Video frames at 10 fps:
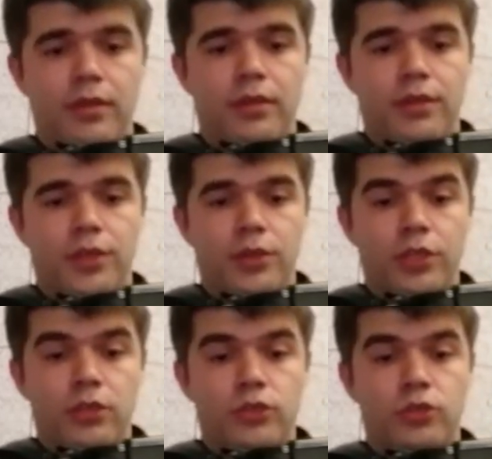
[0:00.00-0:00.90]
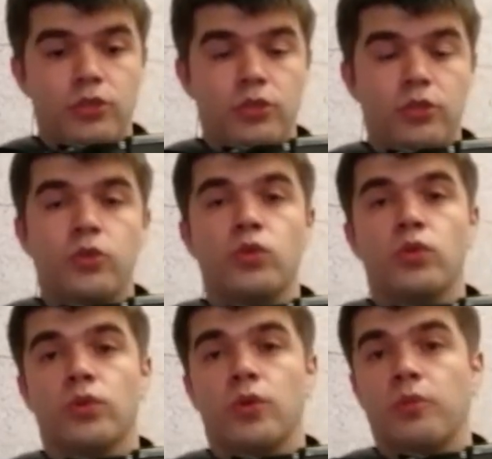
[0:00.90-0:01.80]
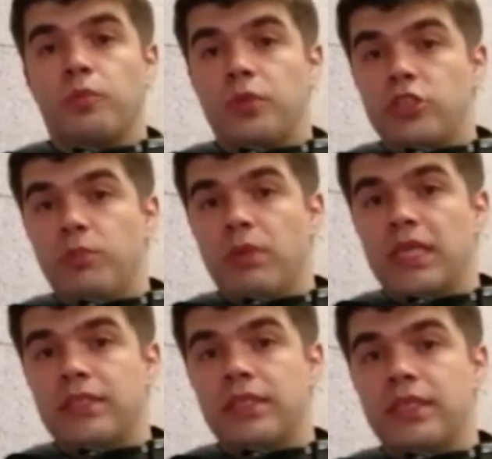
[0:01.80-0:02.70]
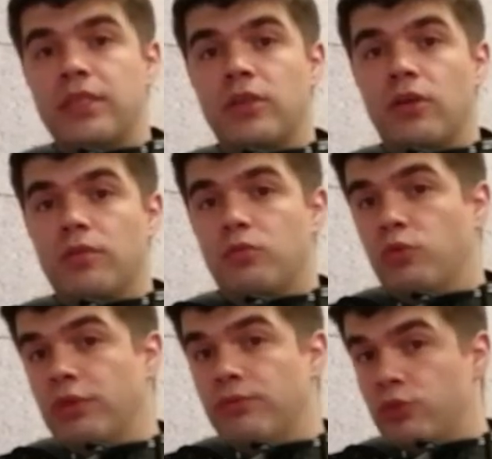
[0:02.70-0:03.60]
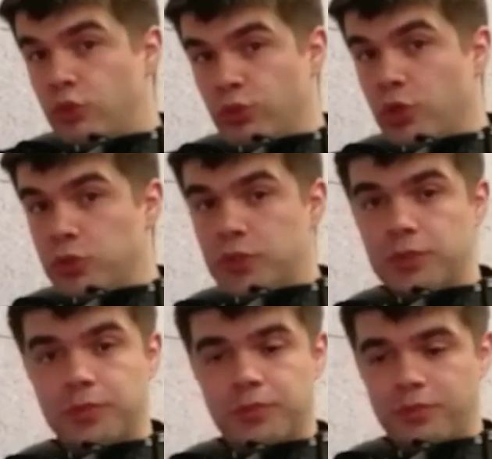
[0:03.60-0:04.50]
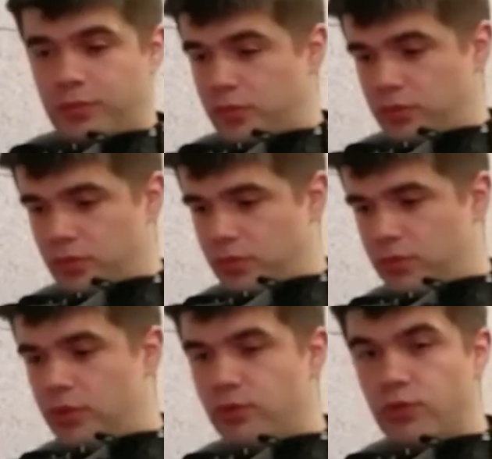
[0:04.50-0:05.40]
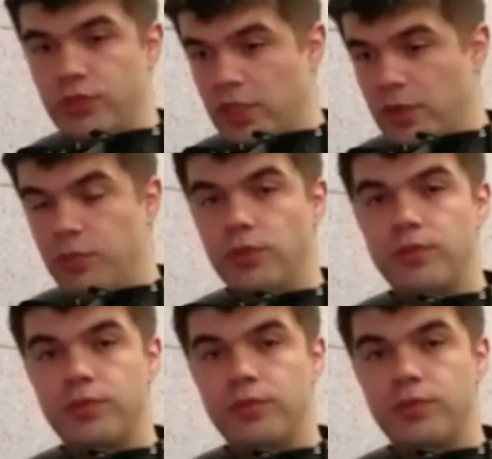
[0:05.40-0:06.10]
You can also do pitch bending with two notes. For example,